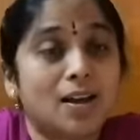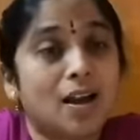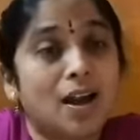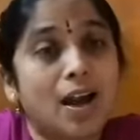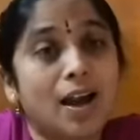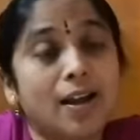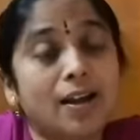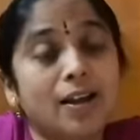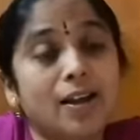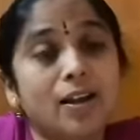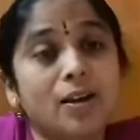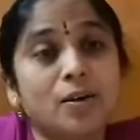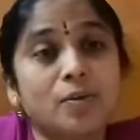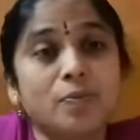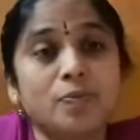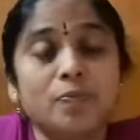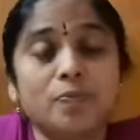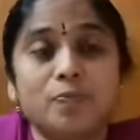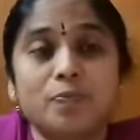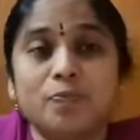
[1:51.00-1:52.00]
And
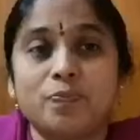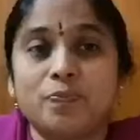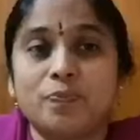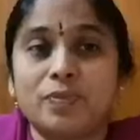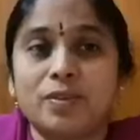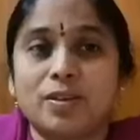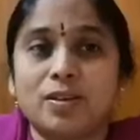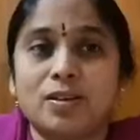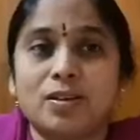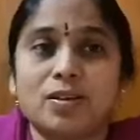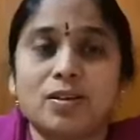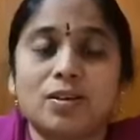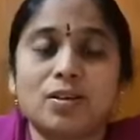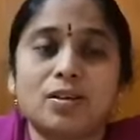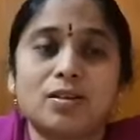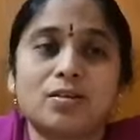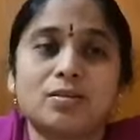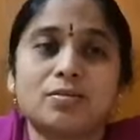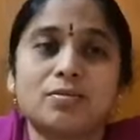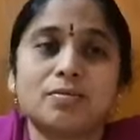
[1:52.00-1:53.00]
in
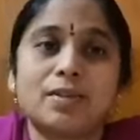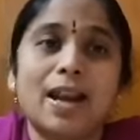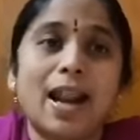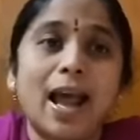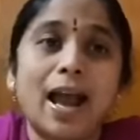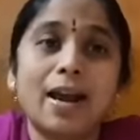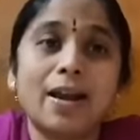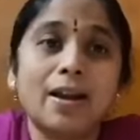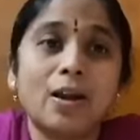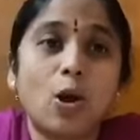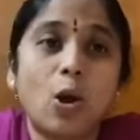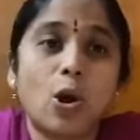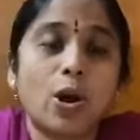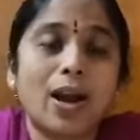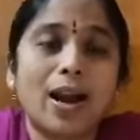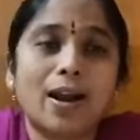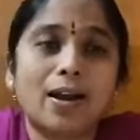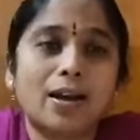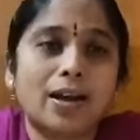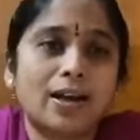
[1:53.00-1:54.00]
land,
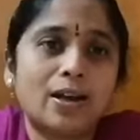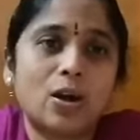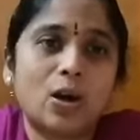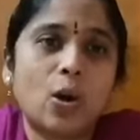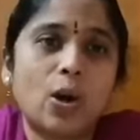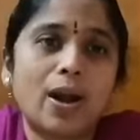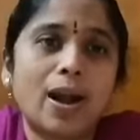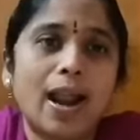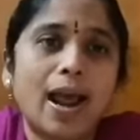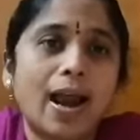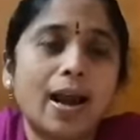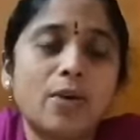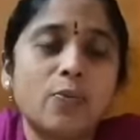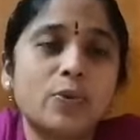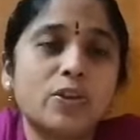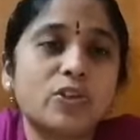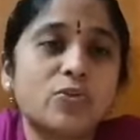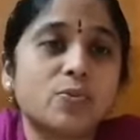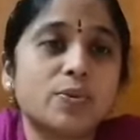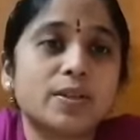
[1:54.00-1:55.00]
on
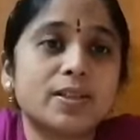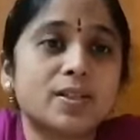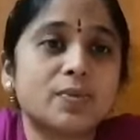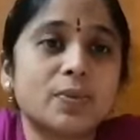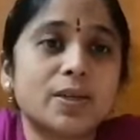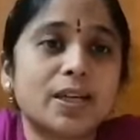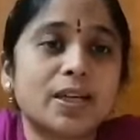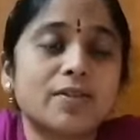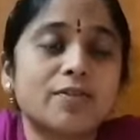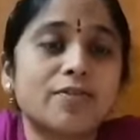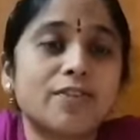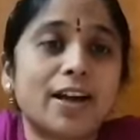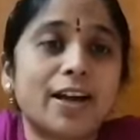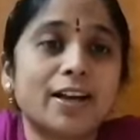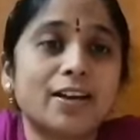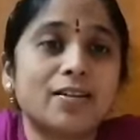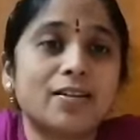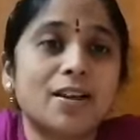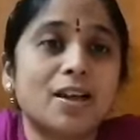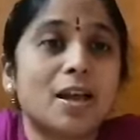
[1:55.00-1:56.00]
land which birds we can
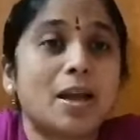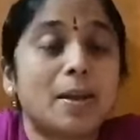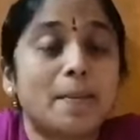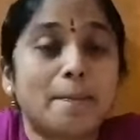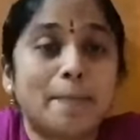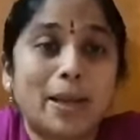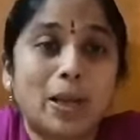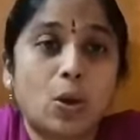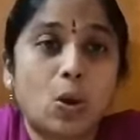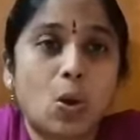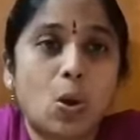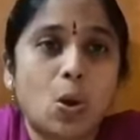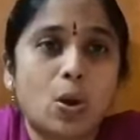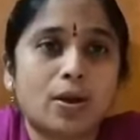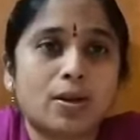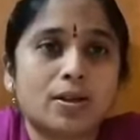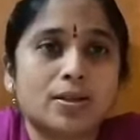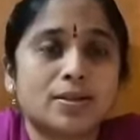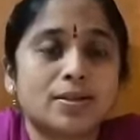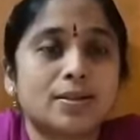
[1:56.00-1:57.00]
find?
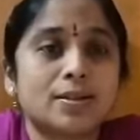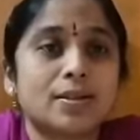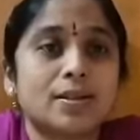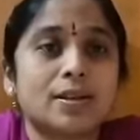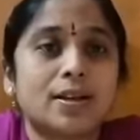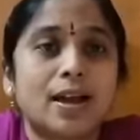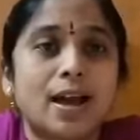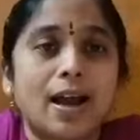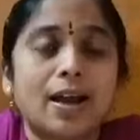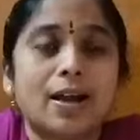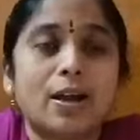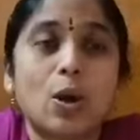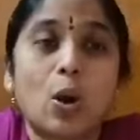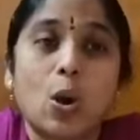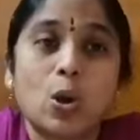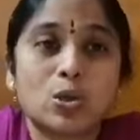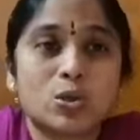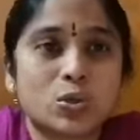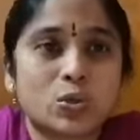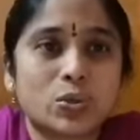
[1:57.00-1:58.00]
Peacock and
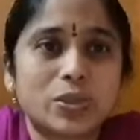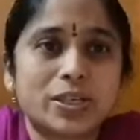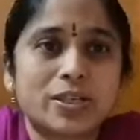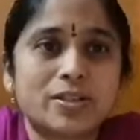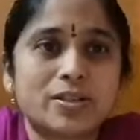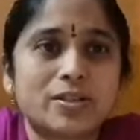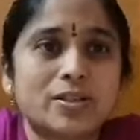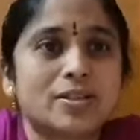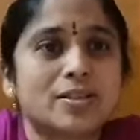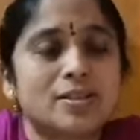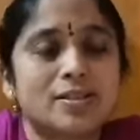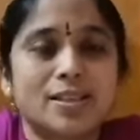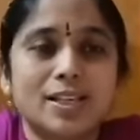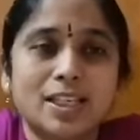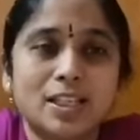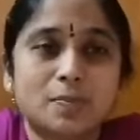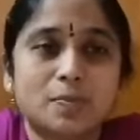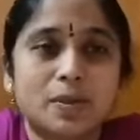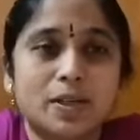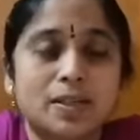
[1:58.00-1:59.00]
ostrich,
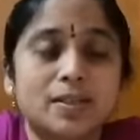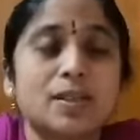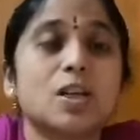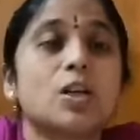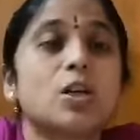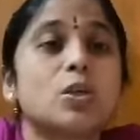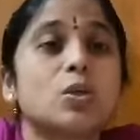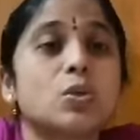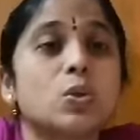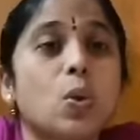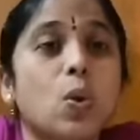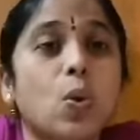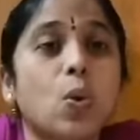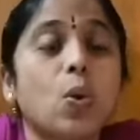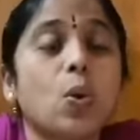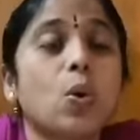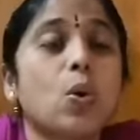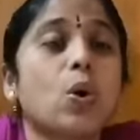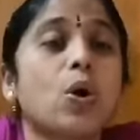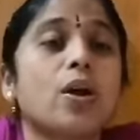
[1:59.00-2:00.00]
these birds.
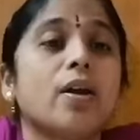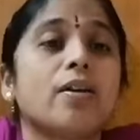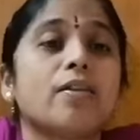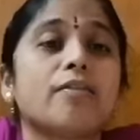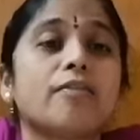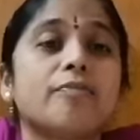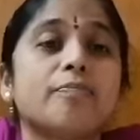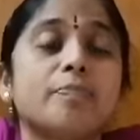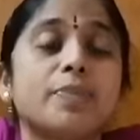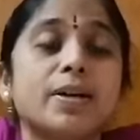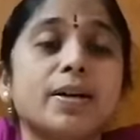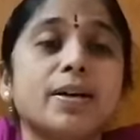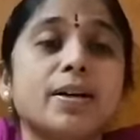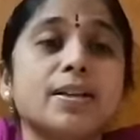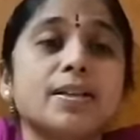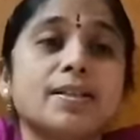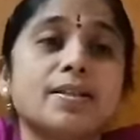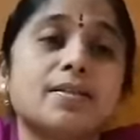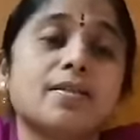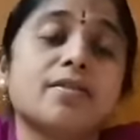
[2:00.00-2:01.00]
So,
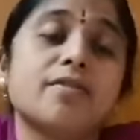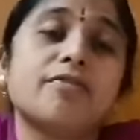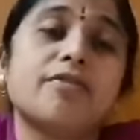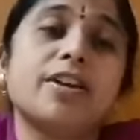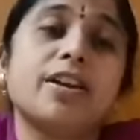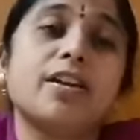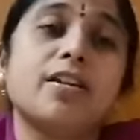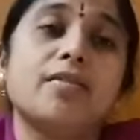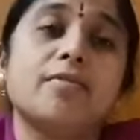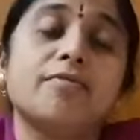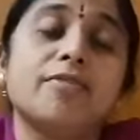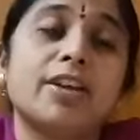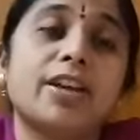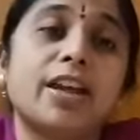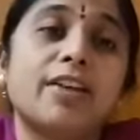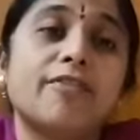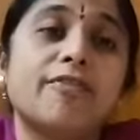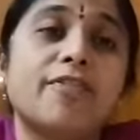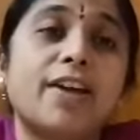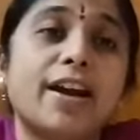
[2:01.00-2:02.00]
we
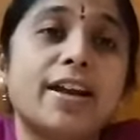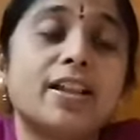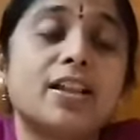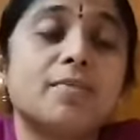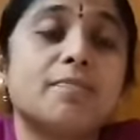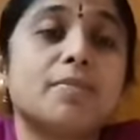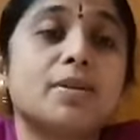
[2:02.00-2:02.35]
can find the